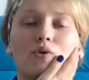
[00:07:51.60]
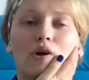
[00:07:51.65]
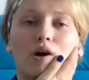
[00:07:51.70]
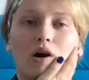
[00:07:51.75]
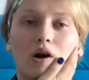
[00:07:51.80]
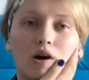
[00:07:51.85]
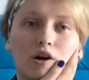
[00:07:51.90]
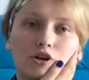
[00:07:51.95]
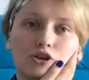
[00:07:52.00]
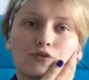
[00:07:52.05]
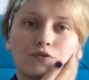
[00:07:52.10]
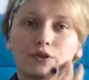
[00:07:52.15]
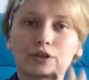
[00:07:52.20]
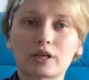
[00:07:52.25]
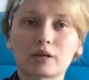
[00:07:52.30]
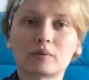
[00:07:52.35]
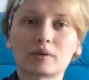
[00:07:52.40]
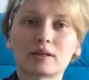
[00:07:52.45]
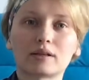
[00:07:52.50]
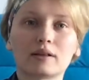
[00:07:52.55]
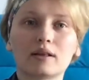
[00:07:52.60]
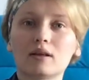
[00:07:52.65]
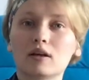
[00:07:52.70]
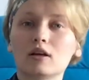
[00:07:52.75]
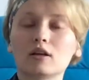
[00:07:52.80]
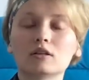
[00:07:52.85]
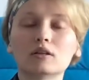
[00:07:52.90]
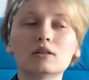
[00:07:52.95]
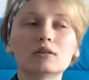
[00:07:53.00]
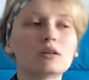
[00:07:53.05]
harsh for him and
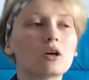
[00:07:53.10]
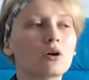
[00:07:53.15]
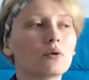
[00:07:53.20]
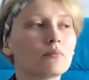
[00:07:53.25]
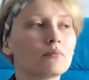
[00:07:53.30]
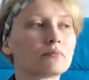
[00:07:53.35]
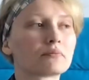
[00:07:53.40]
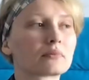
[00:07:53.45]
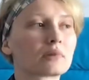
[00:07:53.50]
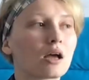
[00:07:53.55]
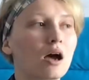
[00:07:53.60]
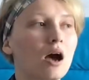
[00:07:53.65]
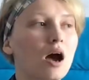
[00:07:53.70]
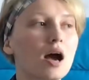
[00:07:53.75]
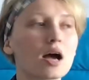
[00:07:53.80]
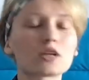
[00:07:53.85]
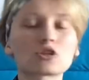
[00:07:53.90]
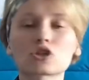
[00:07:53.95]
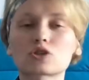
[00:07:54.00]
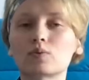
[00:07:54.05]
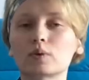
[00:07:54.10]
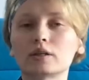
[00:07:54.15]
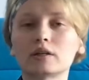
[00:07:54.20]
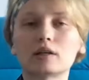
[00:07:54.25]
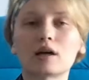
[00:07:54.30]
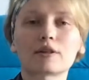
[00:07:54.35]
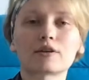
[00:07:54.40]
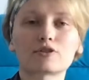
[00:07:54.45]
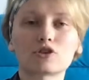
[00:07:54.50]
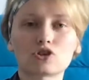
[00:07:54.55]
no no i just want
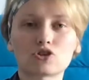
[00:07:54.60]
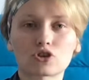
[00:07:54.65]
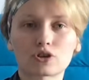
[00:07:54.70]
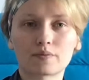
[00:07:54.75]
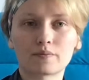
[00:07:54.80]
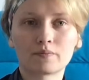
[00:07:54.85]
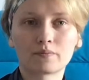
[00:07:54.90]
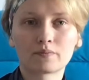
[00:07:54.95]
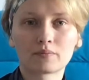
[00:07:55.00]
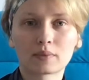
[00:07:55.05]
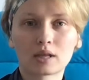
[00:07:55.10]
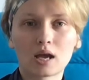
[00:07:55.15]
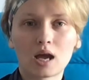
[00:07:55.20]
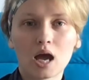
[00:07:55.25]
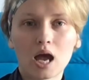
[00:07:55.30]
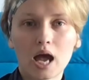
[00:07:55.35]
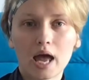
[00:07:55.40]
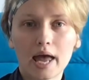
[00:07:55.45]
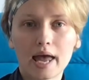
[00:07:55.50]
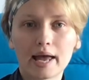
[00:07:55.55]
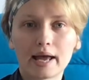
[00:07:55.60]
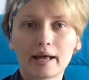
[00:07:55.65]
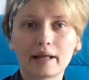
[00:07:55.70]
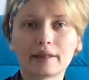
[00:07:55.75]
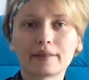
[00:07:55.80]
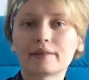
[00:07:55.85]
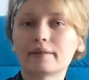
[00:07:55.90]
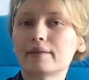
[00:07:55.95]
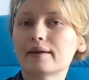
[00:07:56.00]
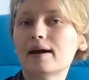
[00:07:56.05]
another teacher
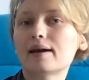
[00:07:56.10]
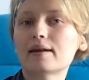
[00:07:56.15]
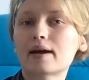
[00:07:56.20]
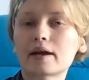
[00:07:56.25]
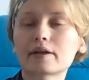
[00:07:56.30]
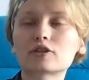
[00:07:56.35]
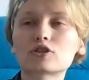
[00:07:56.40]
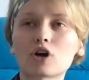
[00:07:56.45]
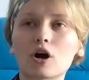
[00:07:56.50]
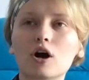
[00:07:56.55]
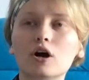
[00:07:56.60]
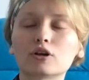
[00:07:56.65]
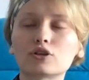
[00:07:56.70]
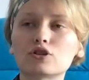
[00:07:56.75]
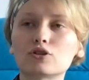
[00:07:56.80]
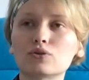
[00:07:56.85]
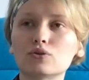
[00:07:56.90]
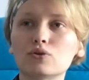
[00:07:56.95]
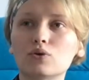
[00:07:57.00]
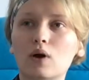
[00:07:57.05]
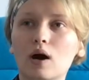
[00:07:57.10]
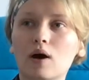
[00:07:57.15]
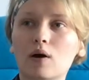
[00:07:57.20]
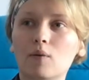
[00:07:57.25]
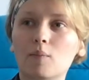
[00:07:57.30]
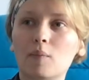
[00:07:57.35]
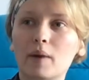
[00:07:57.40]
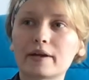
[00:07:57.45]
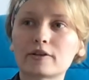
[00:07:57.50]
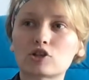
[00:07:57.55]
and then i talked to
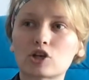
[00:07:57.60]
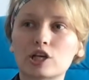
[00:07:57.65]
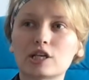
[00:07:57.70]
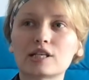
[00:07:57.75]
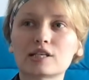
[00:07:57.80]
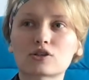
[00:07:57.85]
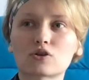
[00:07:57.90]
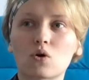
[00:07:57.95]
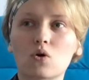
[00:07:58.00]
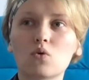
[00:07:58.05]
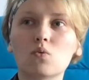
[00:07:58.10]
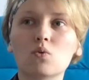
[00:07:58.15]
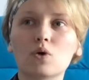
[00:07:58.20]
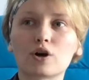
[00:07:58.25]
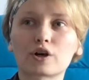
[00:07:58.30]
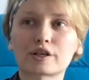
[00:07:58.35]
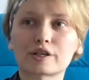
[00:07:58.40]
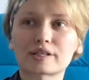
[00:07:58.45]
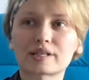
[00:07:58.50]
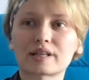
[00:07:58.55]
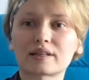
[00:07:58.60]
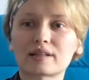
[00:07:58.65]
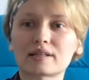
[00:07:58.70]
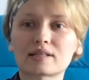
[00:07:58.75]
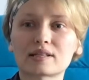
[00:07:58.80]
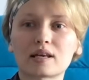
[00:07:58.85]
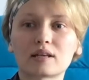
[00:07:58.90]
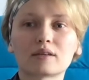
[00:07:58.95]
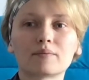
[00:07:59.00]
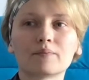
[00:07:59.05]
my chinese co-workers and they
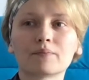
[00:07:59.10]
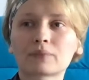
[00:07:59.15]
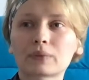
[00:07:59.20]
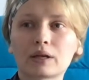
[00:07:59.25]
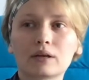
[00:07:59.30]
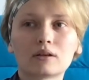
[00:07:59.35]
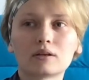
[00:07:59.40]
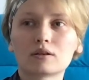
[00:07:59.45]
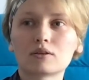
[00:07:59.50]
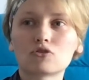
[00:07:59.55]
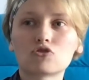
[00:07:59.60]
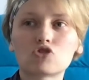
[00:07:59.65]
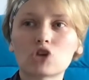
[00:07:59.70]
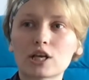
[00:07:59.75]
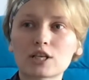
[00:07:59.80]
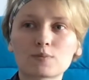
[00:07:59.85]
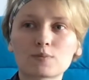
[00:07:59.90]
said just